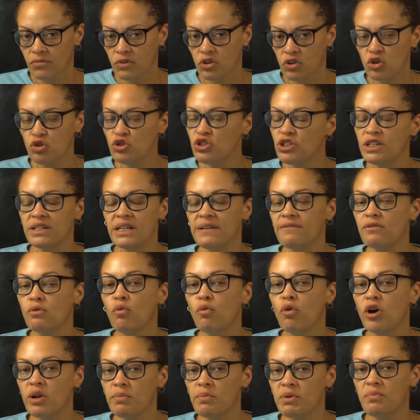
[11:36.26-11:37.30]
You shouldn't even
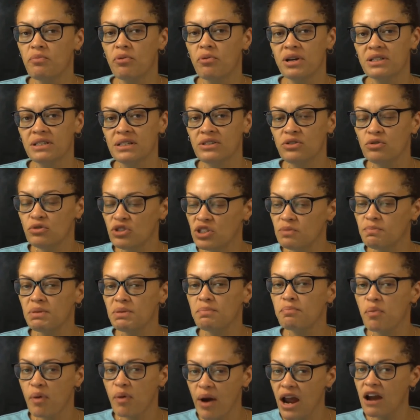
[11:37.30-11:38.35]
want to be present. You should be
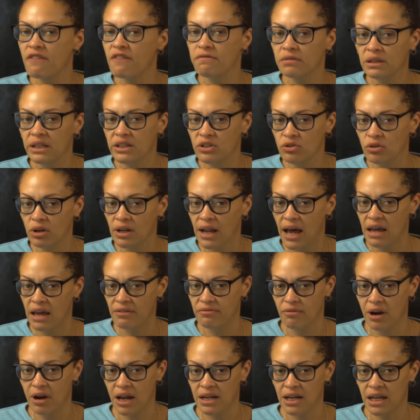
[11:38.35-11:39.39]
prayerful in your
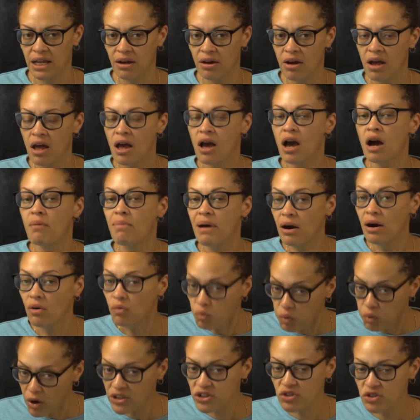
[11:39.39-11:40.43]
life right now
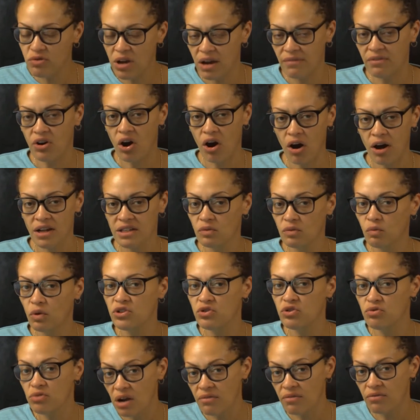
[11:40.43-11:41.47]
about what you have caused and
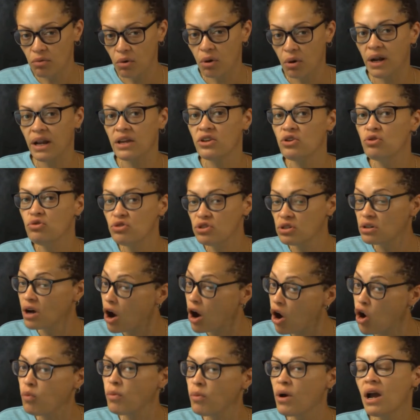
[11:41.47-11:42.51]
what you have wrought. And you should
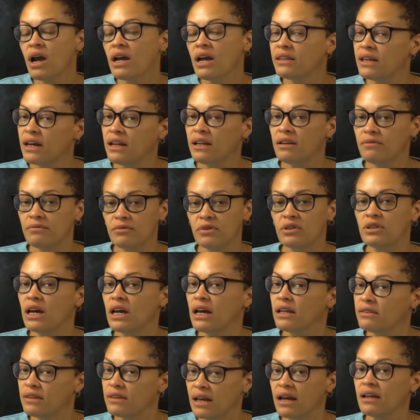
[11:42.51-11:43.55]
hope
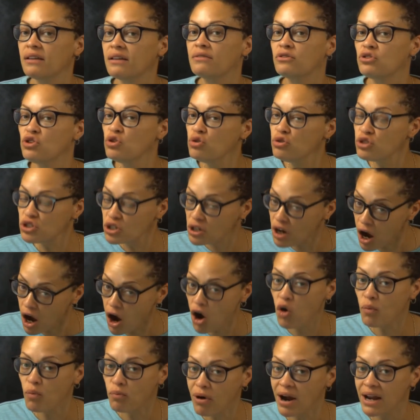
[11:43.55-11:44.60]

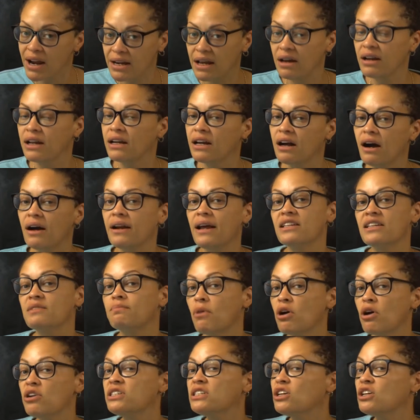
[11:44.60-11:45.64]
right now that God has
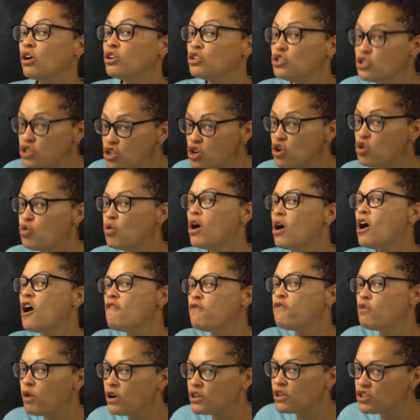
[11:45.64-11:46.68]
mercy on you
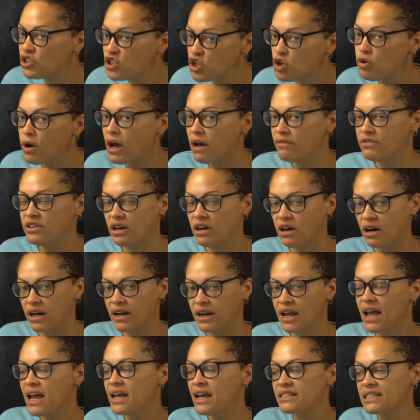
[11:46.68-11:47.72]
for what you have
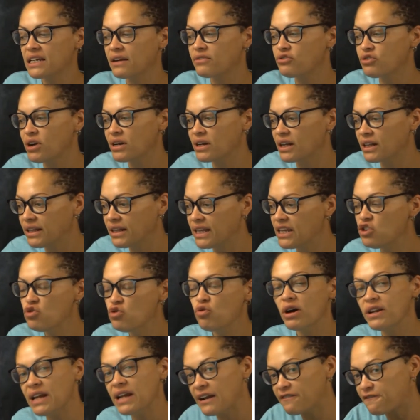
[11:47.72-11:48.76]
done, instead of trying to lead.
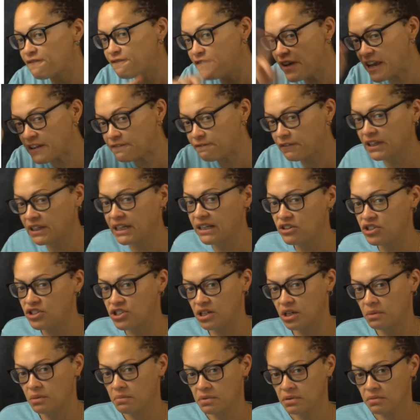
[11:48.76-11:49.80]
You are not fit for
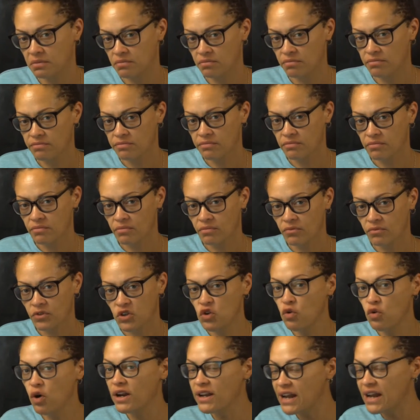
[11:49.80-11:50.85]
leadership.
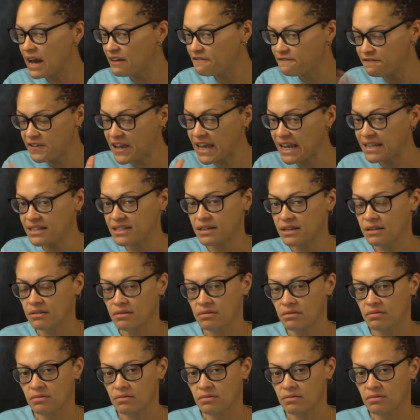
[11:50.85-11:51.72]
You are not fit.